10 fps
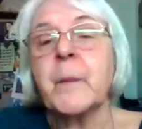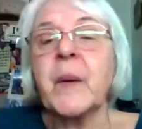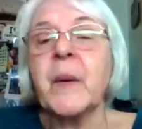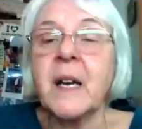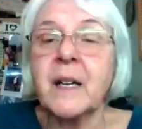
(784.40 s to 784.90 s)

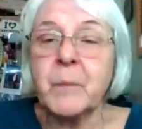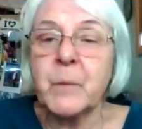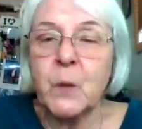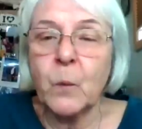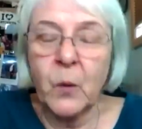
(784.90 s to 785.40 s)
but
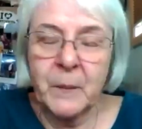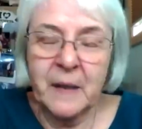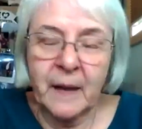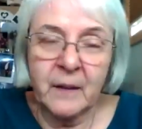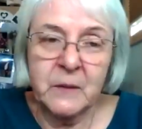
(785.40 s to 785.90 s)
she wore me
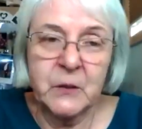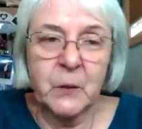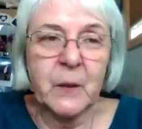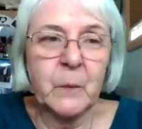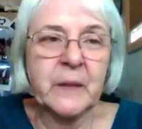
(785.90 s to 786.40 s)
down. So
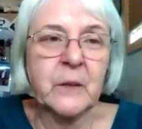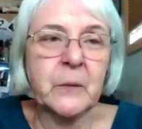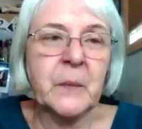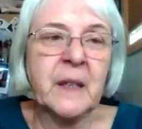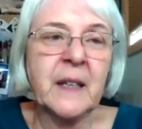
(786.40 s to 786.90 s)
I went to a
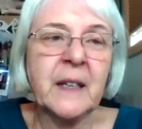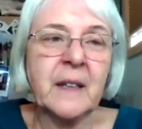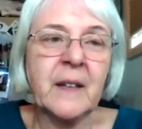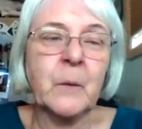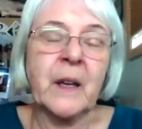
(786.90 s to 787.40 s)
meeting and
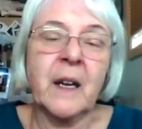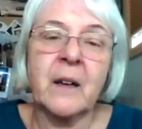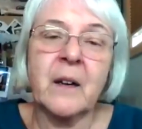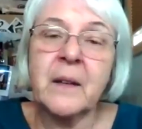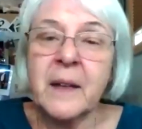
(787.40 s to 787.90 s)
then we
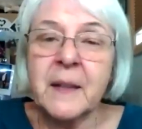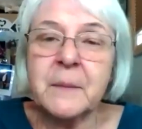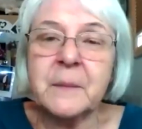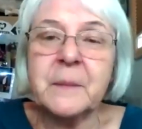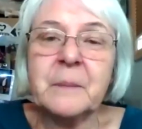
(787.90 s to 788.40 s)

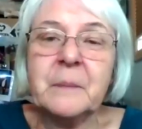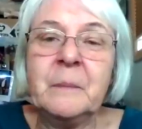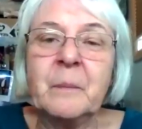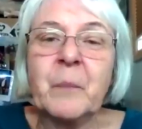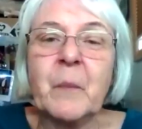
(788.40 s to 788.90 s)

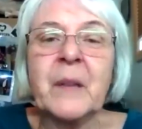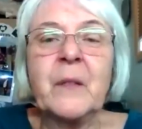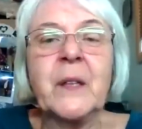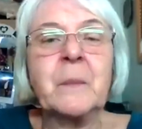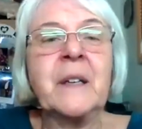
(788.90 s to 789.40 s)
had our
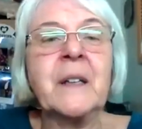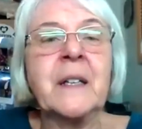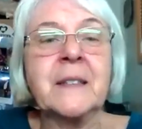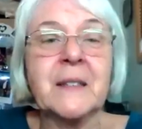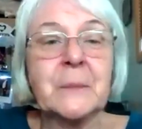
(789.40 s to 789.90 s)
monthly
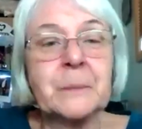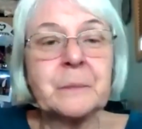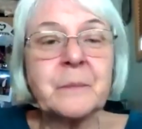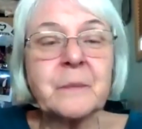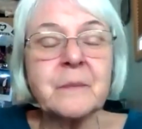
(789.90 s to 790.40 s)
meetings
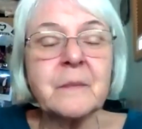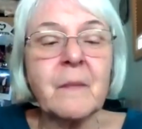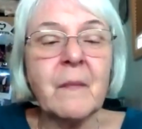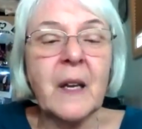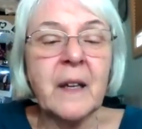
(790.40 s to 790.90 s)

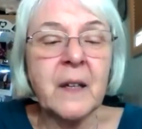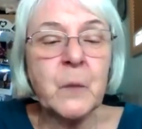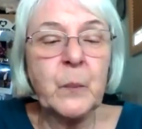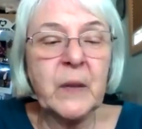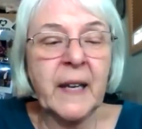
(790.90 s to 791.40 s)
and
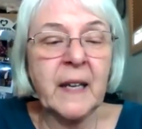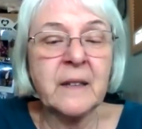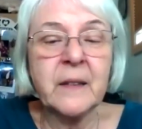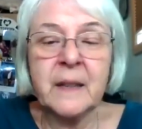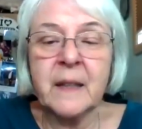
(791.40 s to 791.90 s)
planned
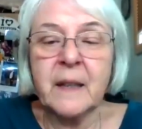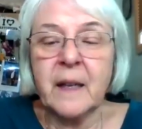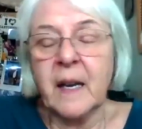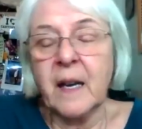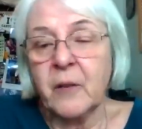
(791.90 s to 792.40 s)

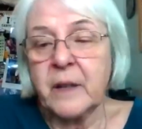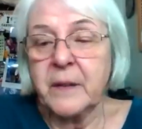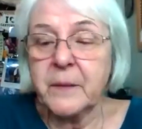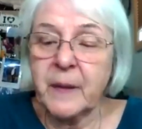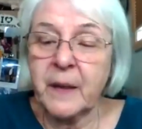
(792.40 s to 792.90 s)
how to
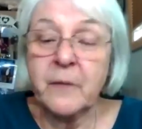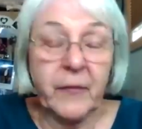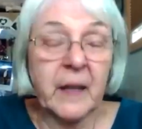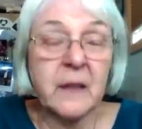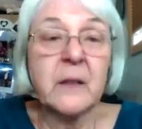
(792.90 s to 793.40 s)

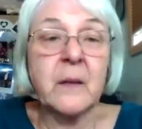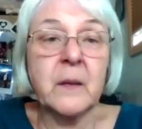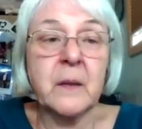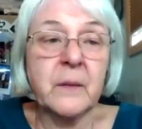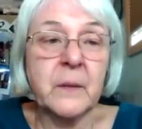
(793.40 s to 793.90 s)
advance
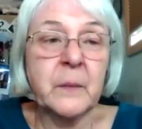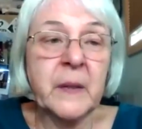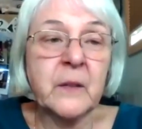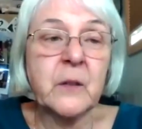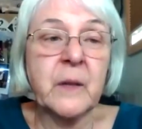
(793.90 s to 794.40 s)
the
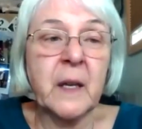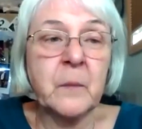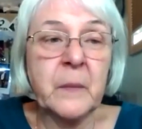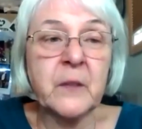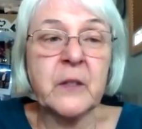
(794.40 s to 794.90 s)
ministry and
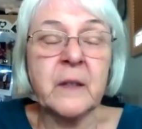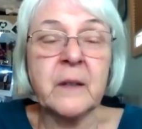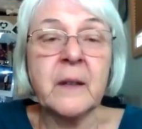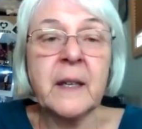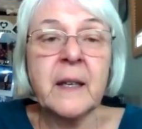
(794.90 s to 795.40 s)
mission.
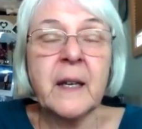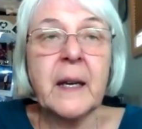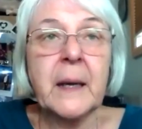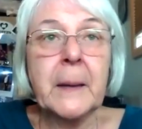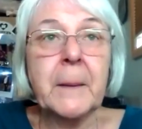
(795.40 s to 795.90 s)

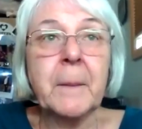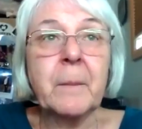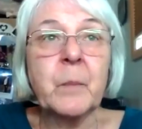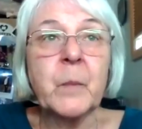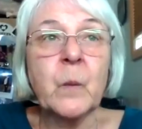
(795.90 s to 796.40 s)
Um,
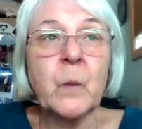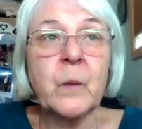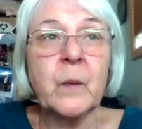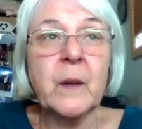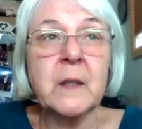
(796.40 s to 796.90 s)

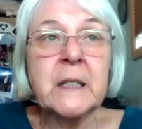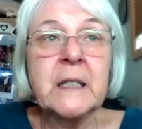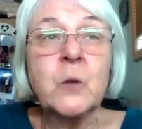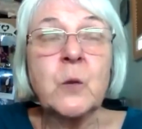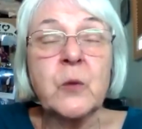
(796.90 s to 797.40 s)
a
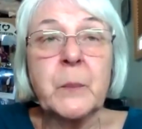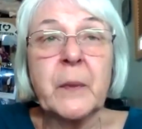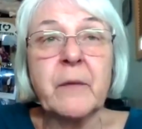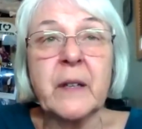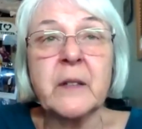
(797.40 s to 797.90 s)
little group
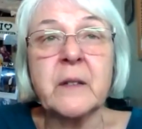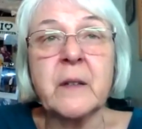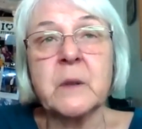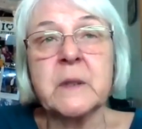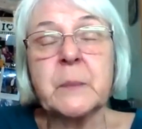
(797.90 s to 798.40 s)
of us, there
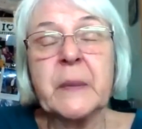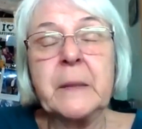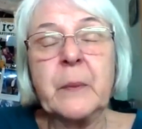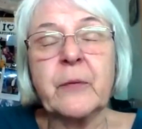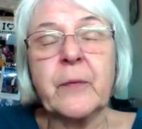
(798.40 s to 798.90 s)
was
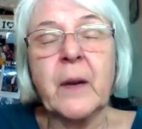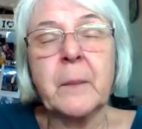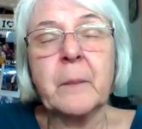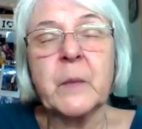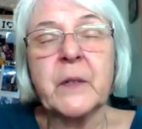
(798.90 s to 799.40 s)
people
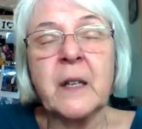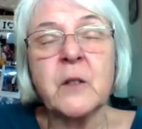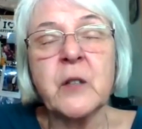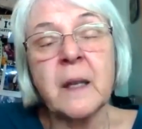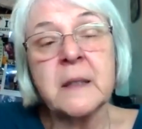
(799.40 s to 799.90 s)
from St.
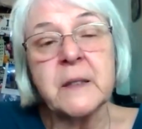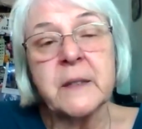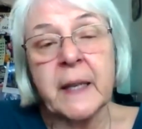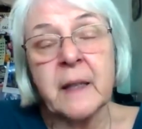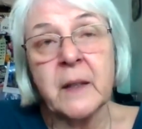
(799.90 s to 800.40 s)
John
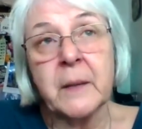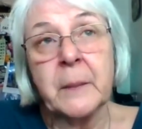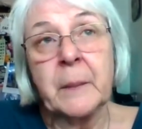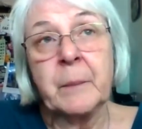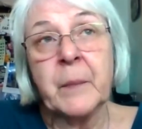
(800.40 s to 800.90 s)

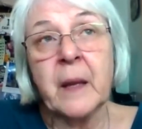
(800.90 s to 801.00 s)
Salem,